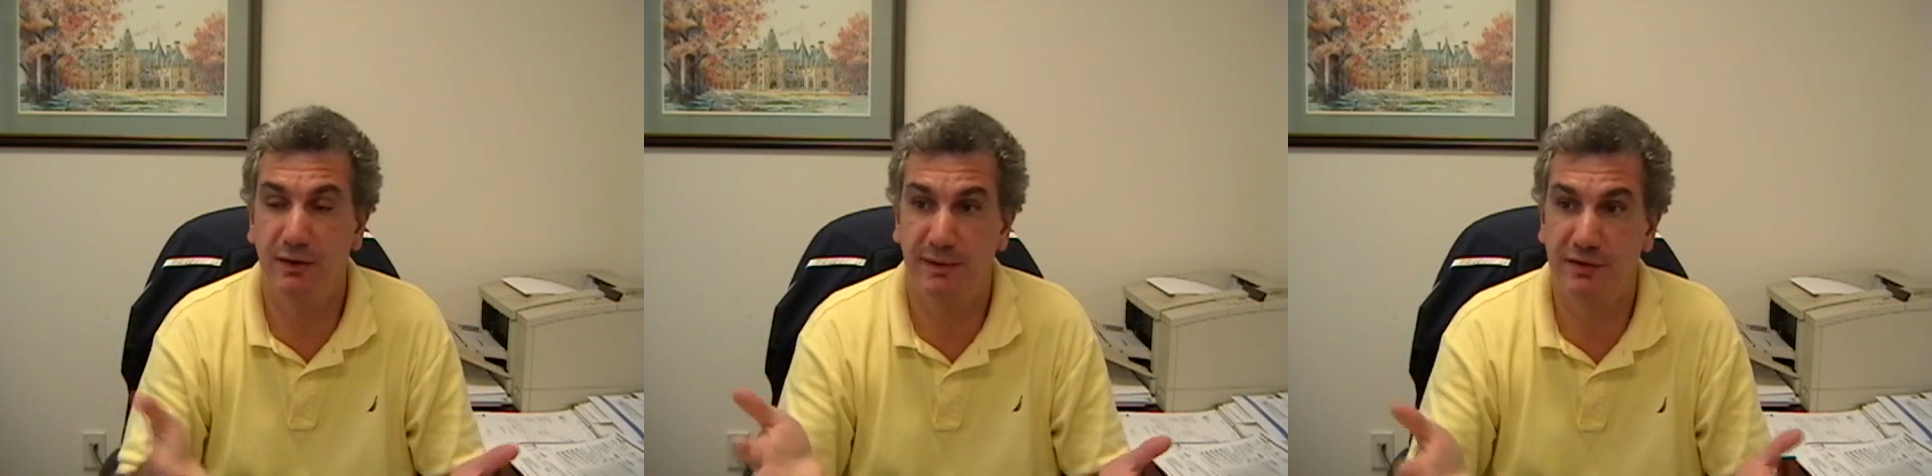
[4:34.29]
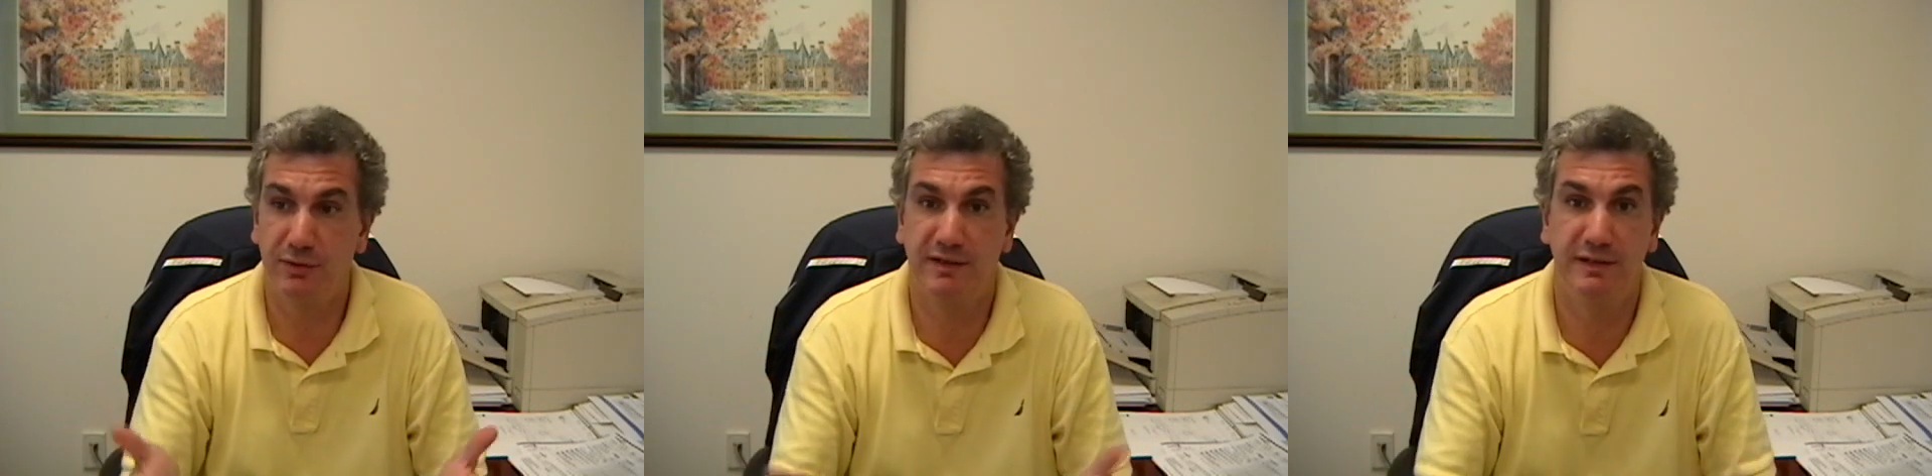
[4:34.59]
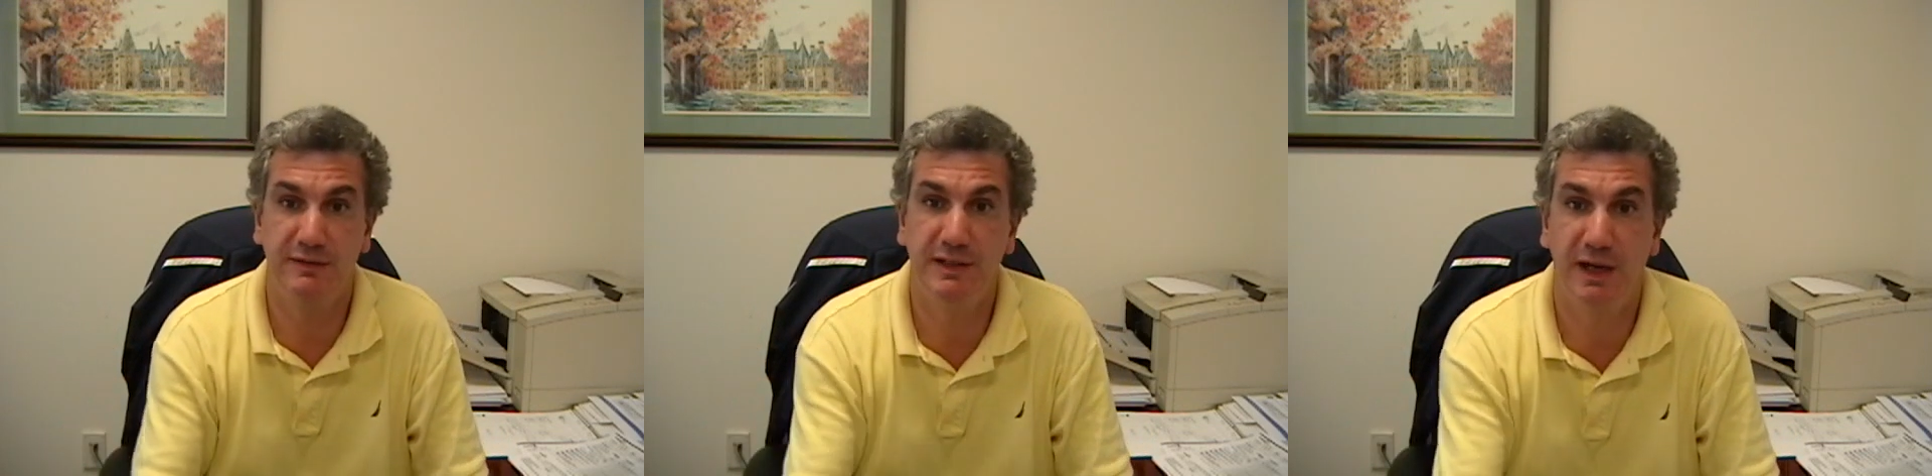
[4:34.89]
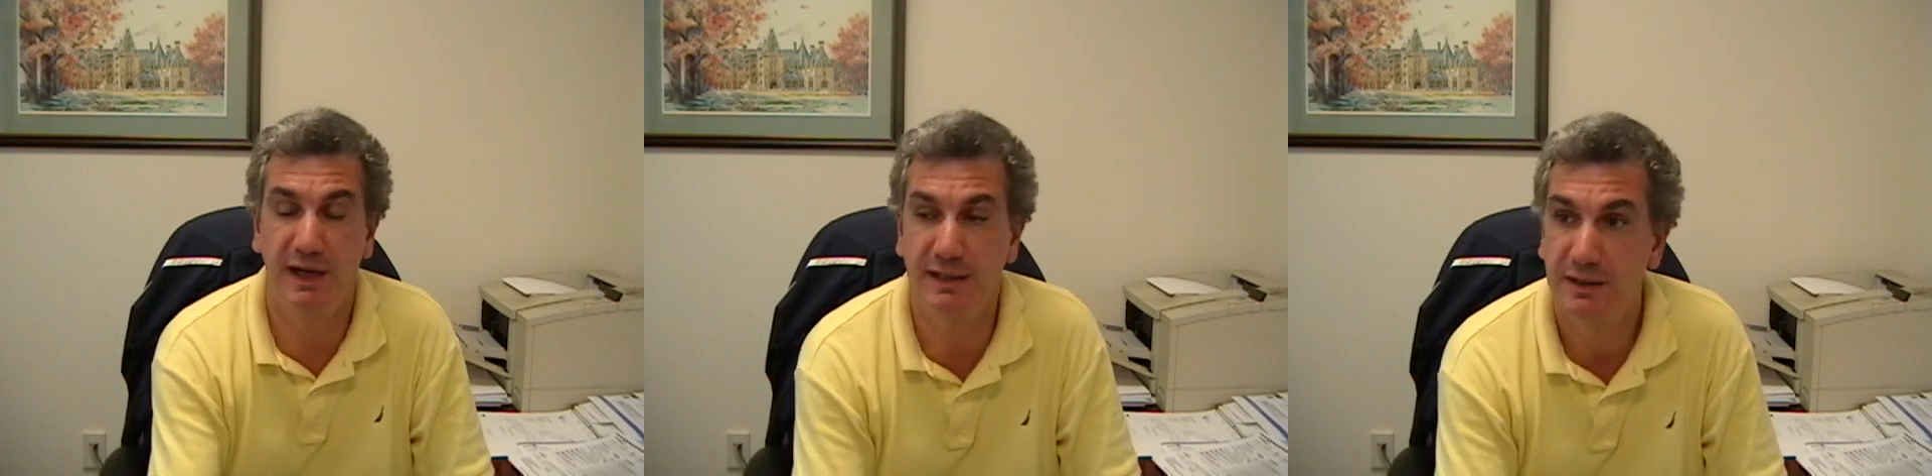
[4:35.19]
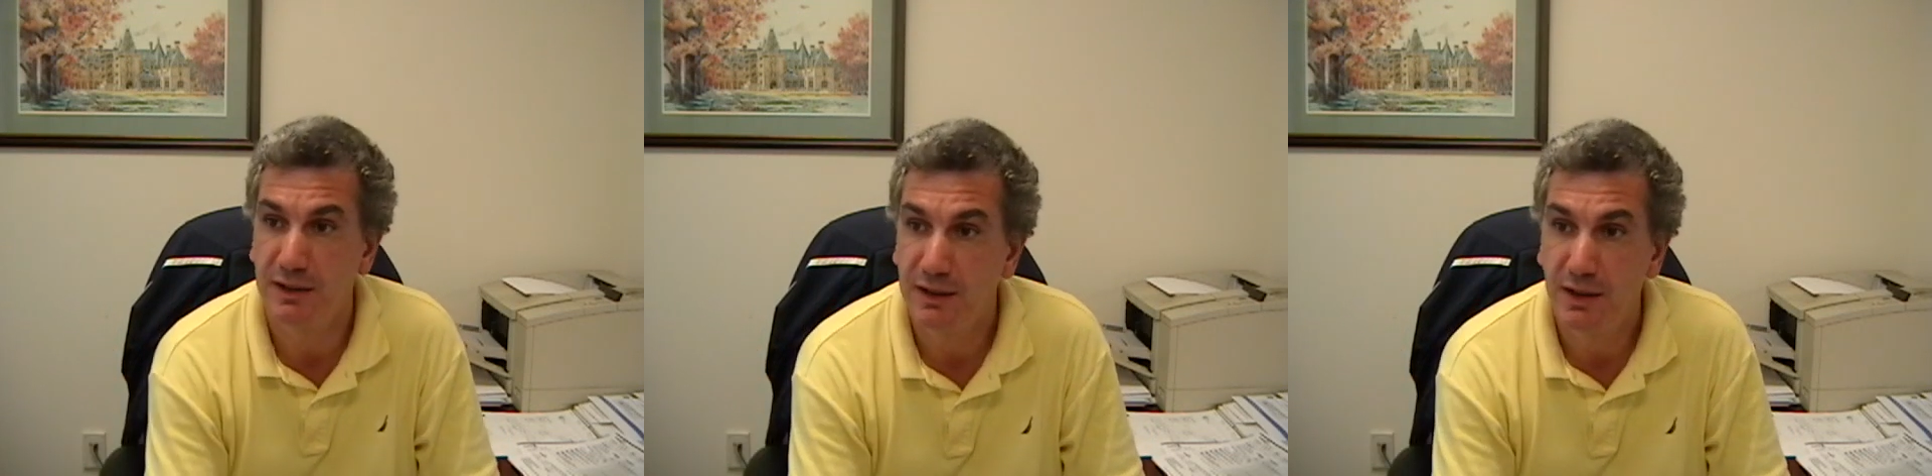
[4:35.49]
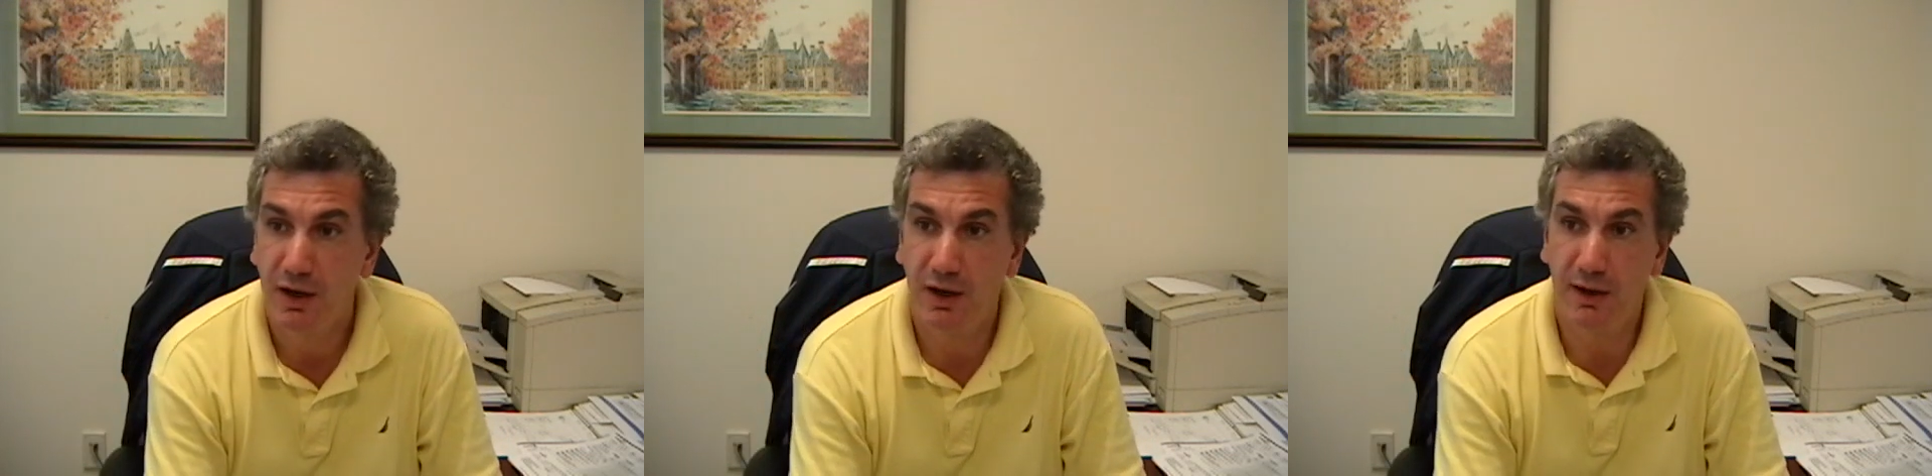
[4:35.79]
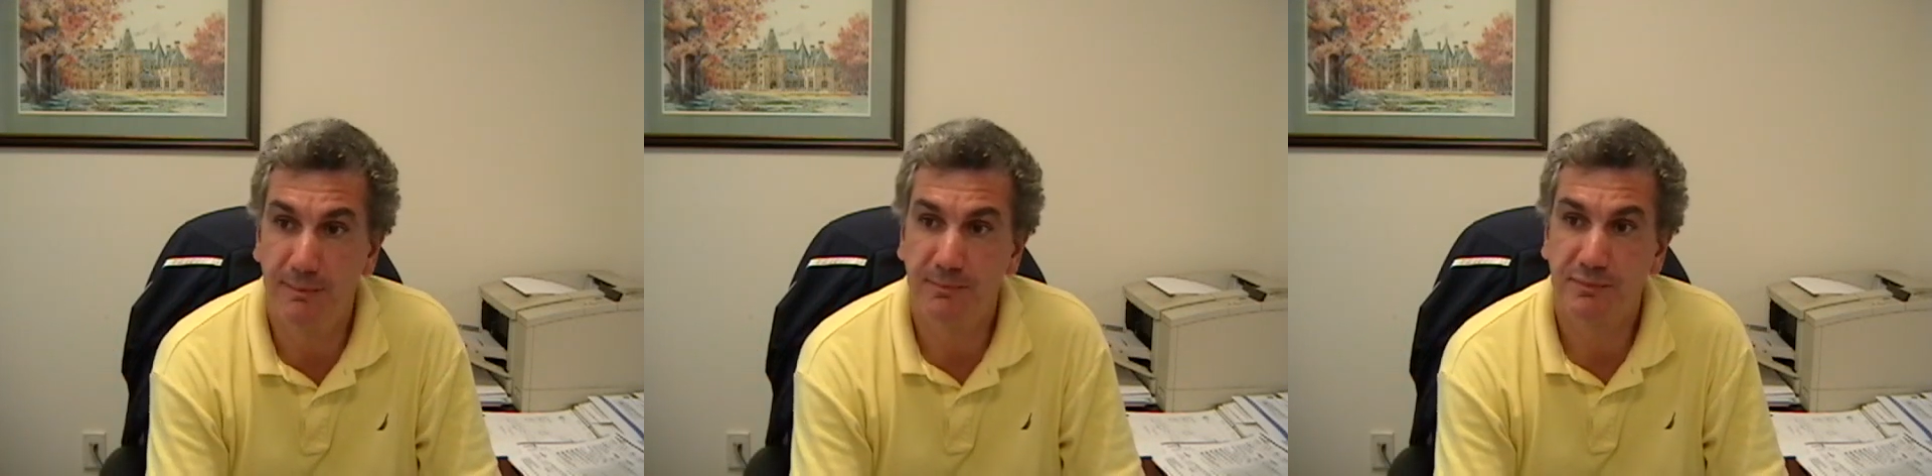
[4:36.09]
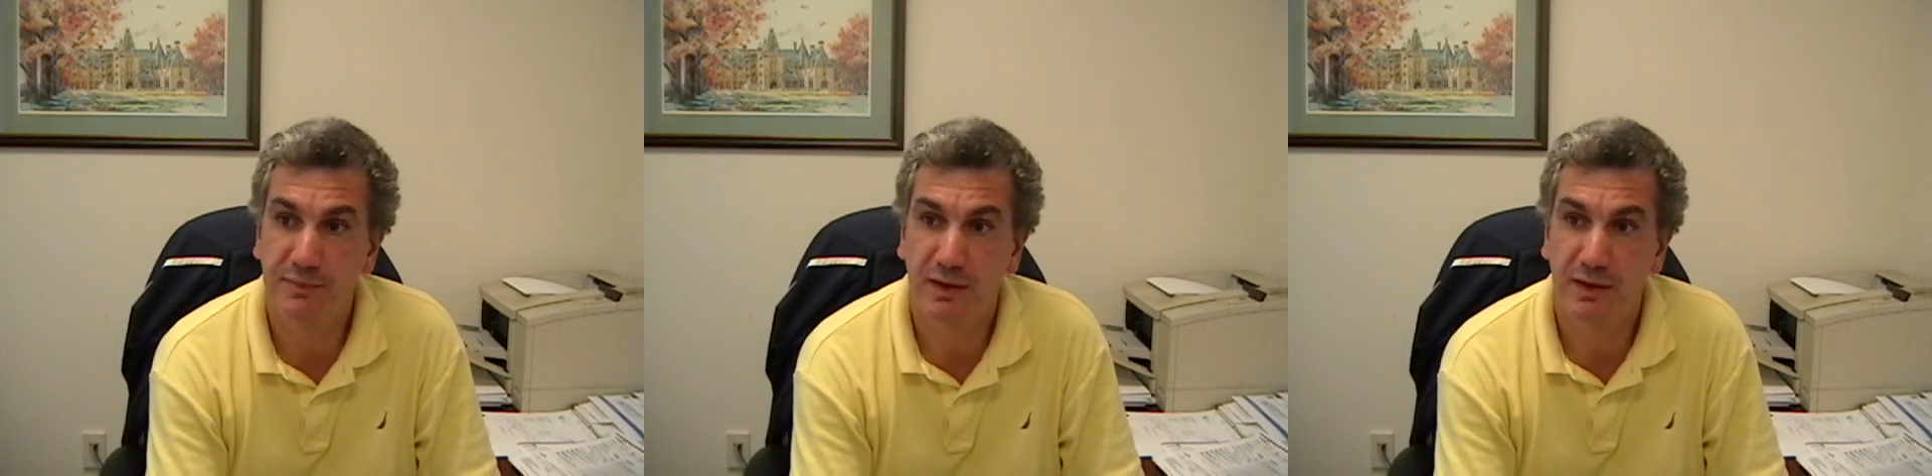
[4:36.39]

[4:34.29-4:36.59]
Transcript: on my Direct TV guide. Um,